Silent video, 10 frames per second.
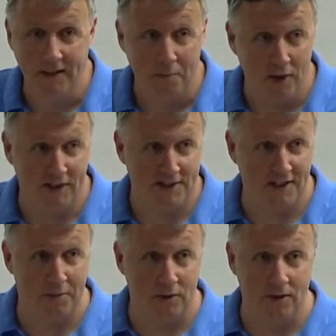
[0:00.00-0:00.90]
Mark
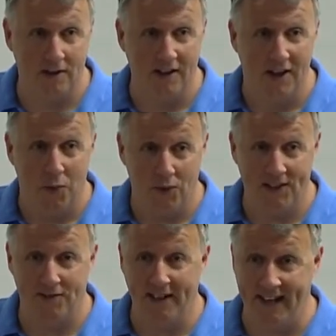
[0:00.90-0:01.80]
Zuckerberg will
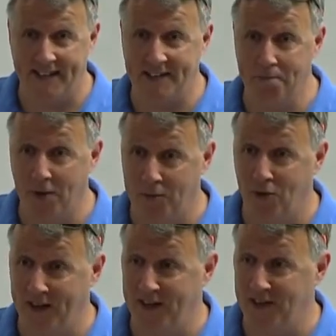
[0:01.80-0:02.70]
never get to bum
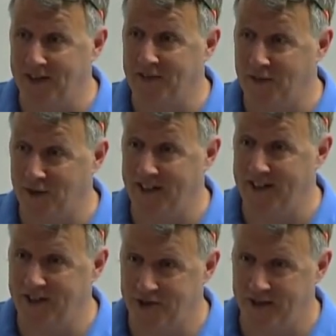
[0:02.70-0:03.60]
around a foreign
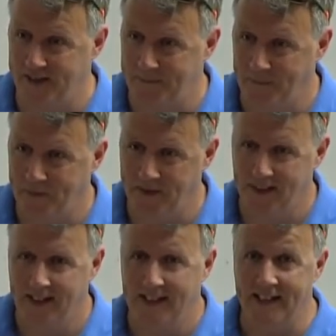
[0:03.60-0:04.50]
country.
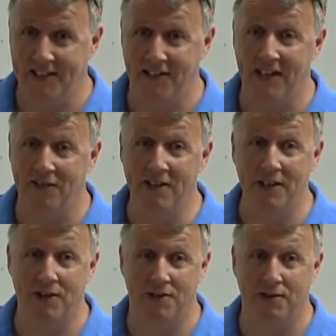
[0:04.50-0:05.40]
He can, if he
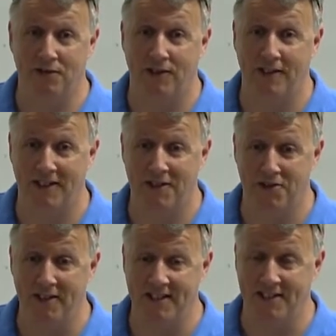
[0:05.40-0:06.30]
goes to a foreign
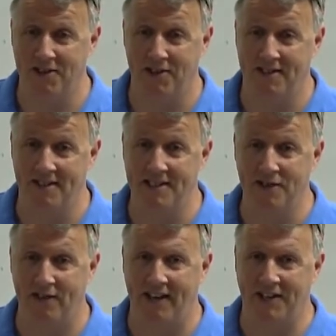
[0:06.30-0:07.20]
country, it's either as a de
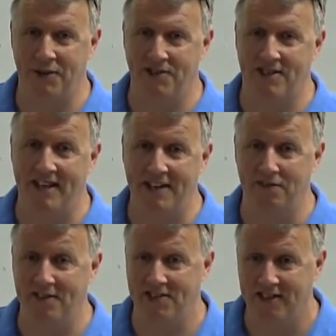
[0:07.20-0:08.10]
facto state
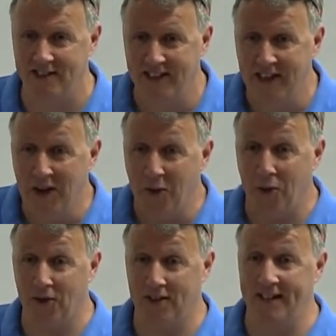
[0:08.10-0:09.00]
visit
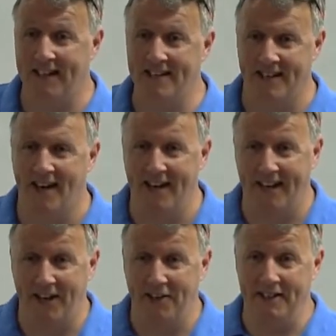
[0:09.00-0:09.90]
or like he's
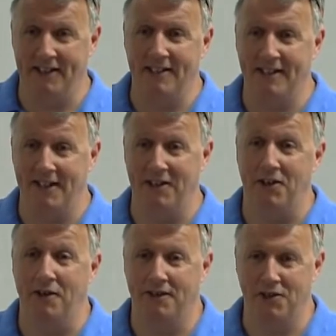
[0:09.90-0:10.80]
hiding out
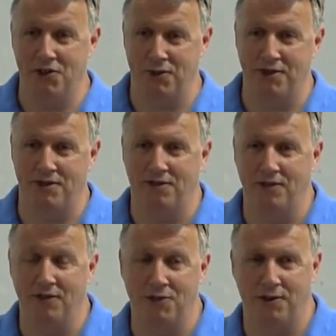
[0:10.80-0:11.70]
incognito at the George, the,
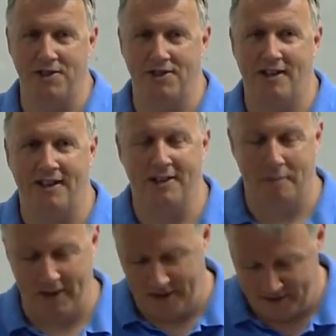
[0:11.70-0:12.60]
George Cinq in
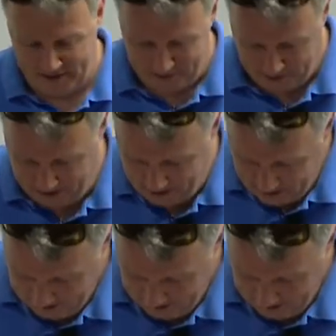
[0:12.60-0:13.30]
Paris, right?